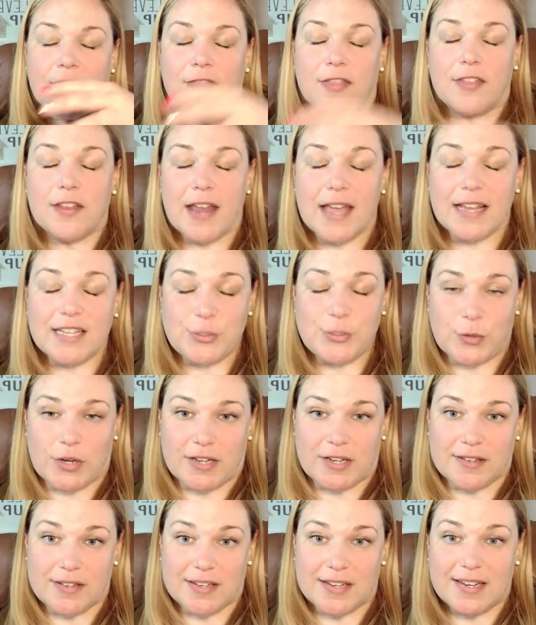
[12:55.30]
The next
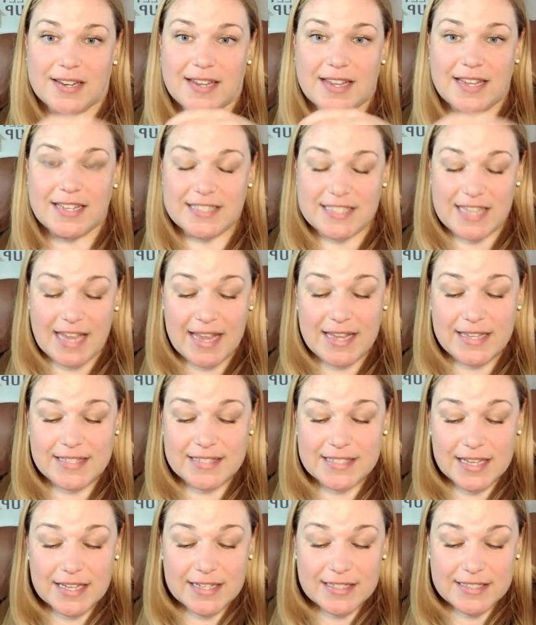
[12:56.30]
one, it
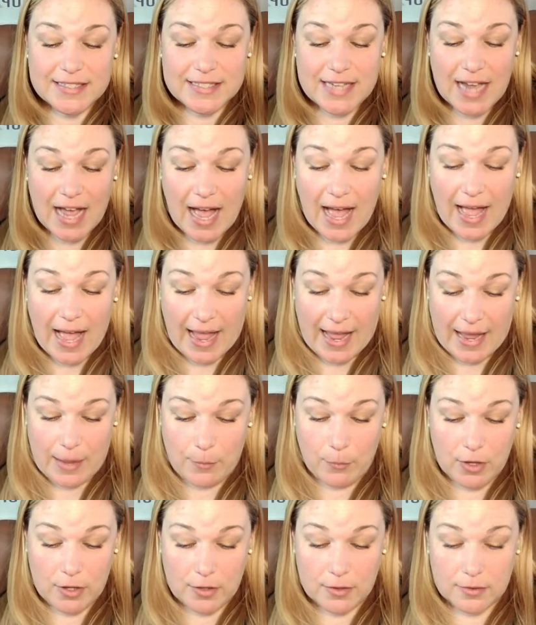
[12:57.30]
takes
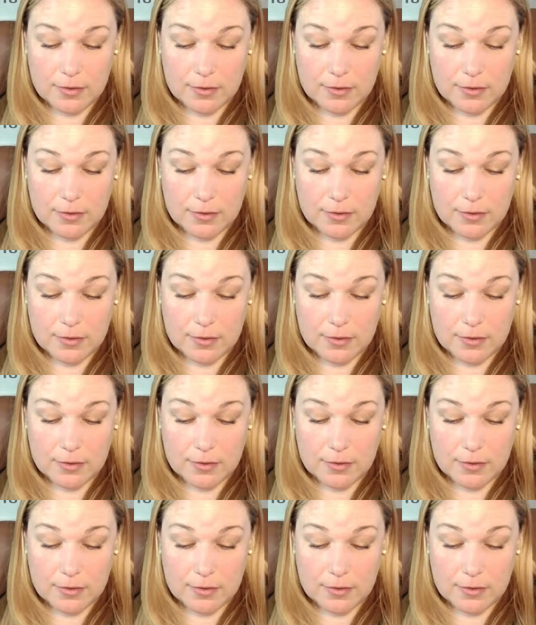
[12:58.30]
time